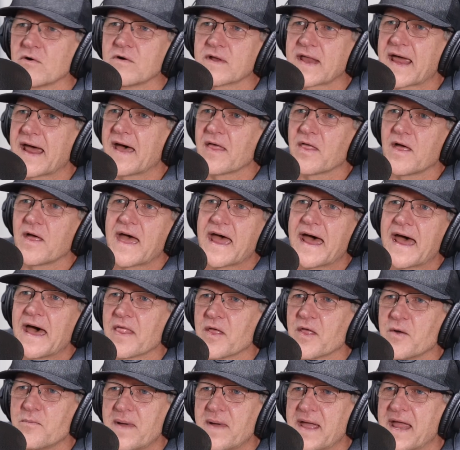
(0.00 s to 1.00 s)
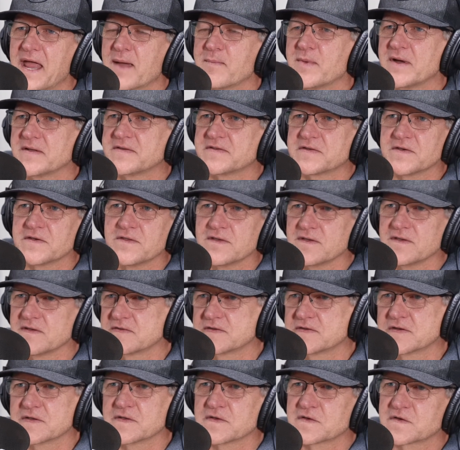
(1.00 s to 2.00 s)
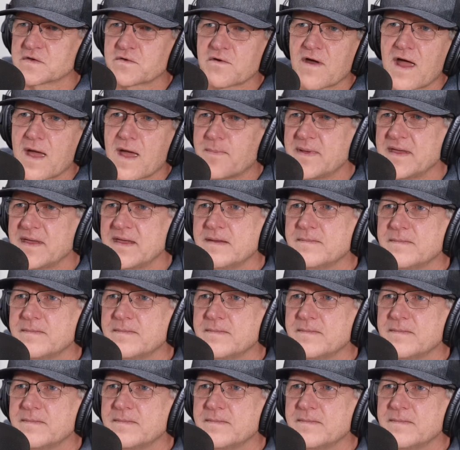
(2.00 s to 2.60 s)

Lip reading: Alabama to the scrap heap.